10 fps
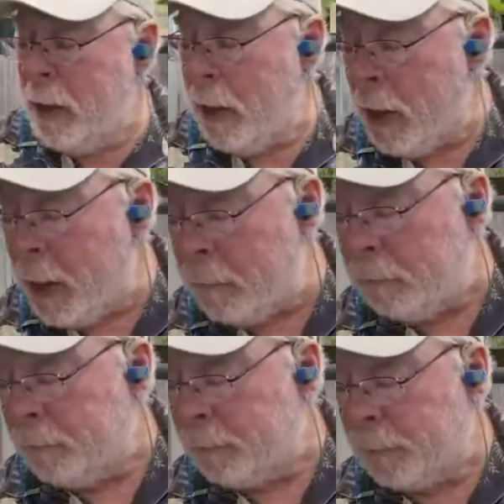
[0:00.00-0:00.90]
Um,
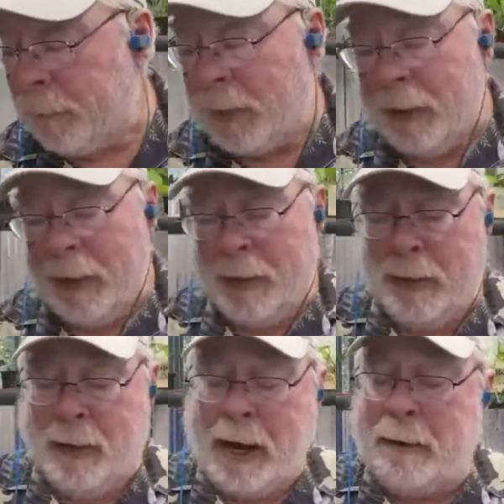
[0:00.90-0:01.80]

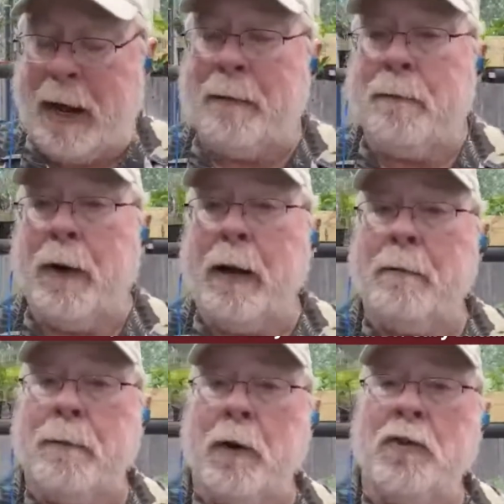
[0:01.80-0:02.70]
and and and
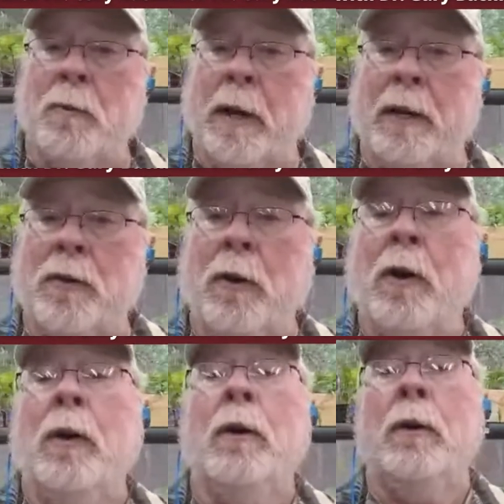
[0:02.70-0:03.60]
first one is
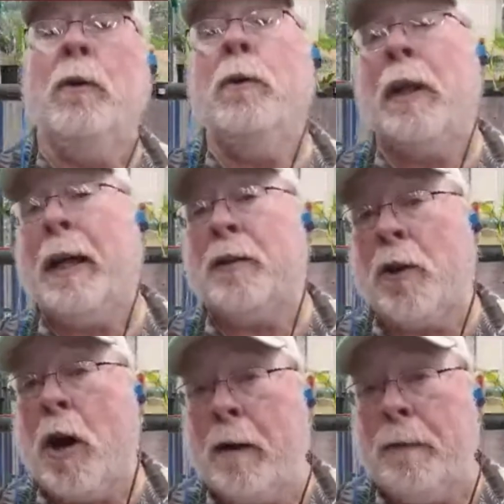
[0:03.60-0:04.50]
who likes
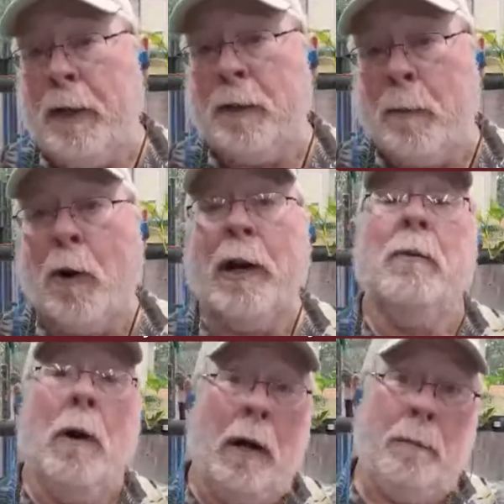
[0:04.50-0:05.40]
coffee in the morning?
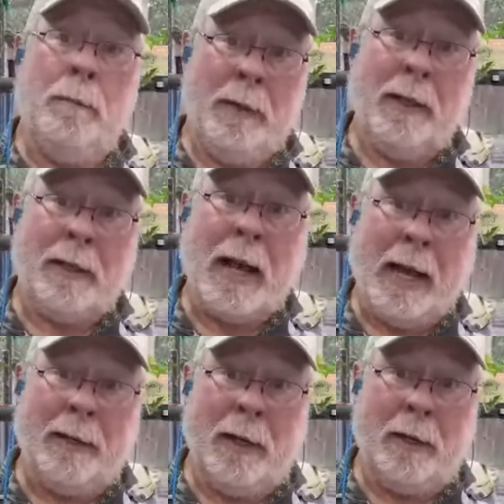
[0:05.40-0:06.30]
Well, this
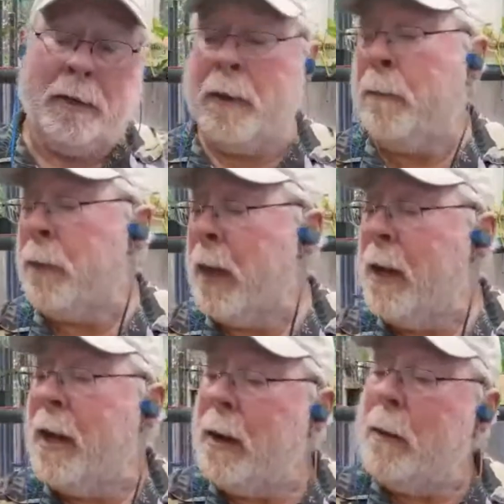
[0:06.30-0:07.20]
guy does,
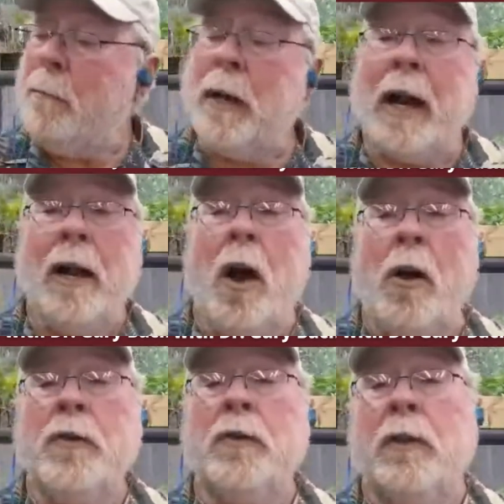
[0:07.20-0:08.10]
but I
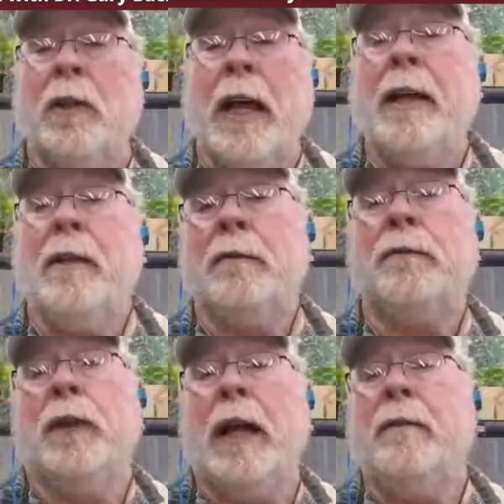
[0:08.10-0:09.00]
also like the
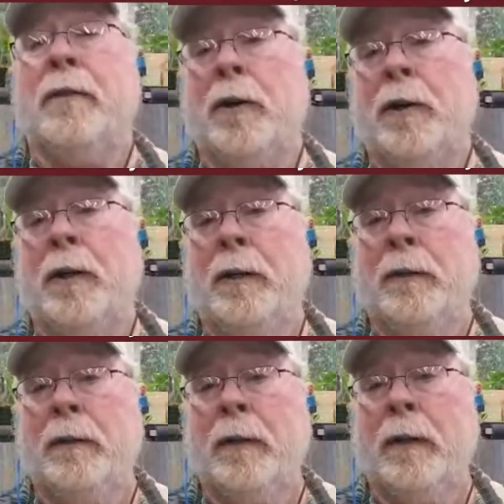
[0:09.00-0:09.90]
flavored
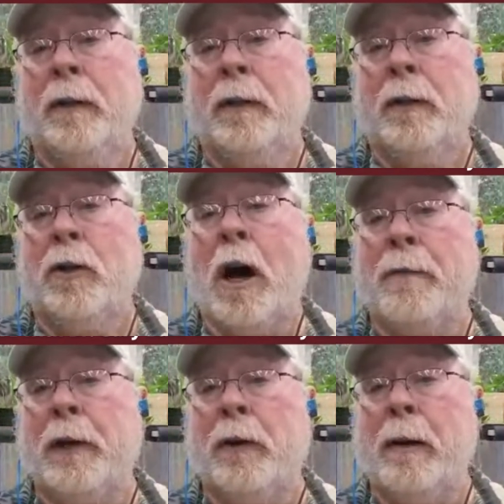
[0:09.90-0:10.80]

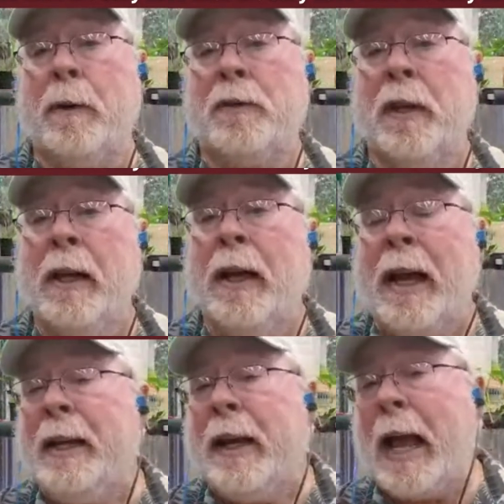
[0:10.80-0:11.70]
coffee creamers.
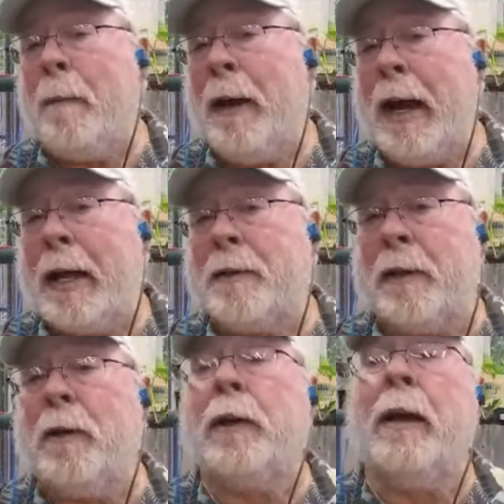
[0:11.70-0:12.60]
And you got to be
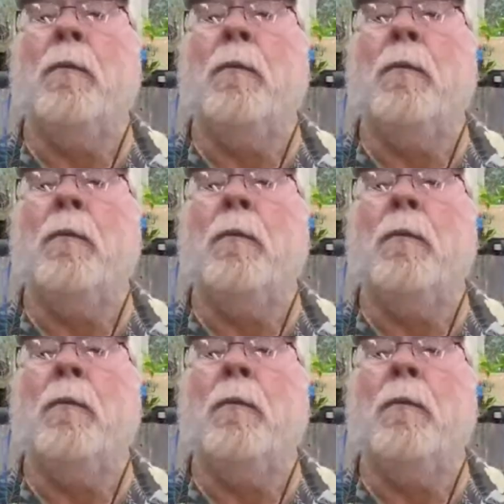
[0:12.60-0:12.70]
asking, okay,